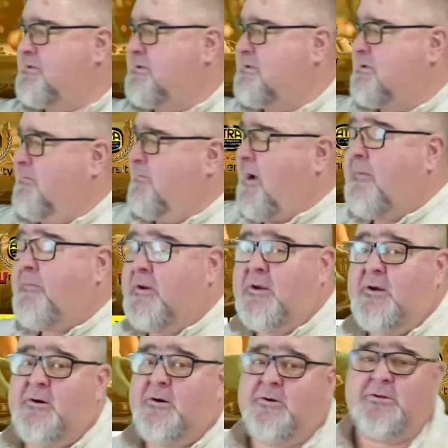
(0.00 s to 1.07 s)
system, I'm going
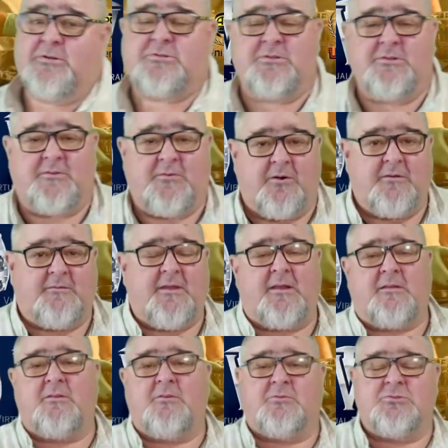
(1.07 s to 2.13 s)
to introduce you to our
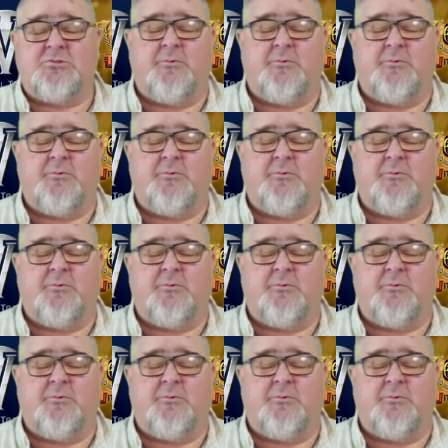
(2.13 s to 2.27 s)
technical